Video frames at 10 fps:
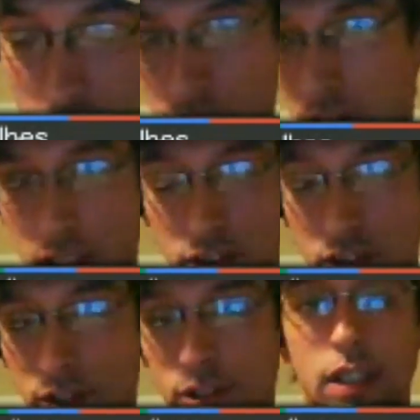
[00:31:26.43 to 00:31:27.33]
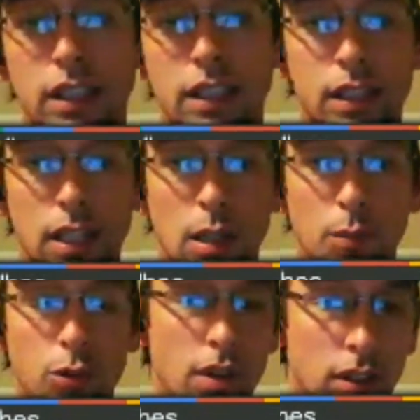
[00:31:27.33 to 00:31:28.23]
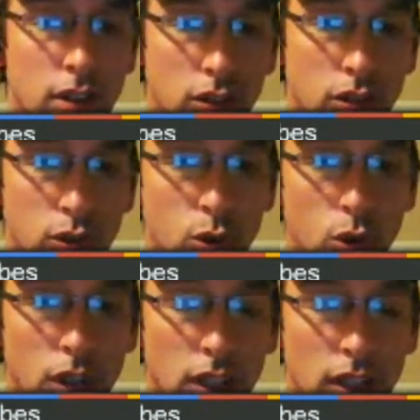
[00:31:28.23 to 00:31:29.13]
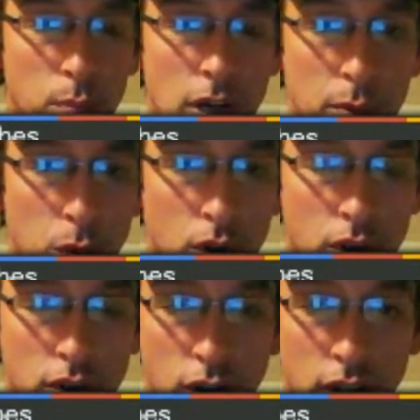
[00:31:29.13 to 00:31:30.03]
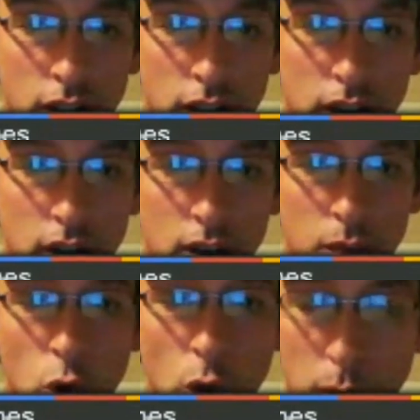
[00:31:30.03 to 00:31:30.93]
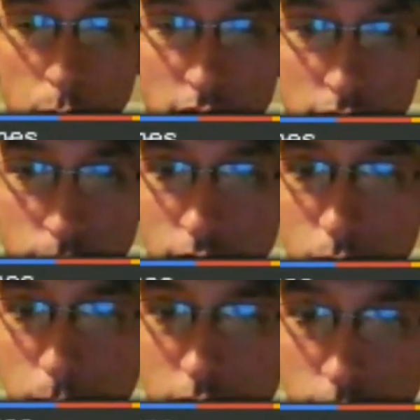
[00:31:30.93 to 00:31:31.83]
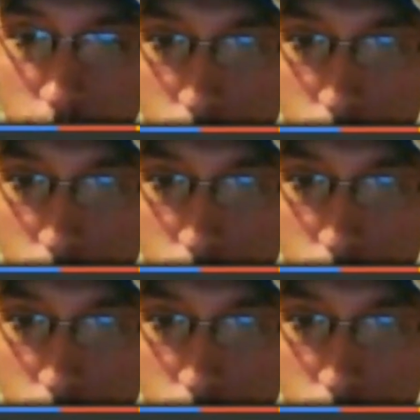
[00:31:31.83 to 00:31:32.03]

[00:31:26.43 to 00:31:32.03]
if you need to. So I think this is cool. It's probably worth noting that the normal price for this bundle is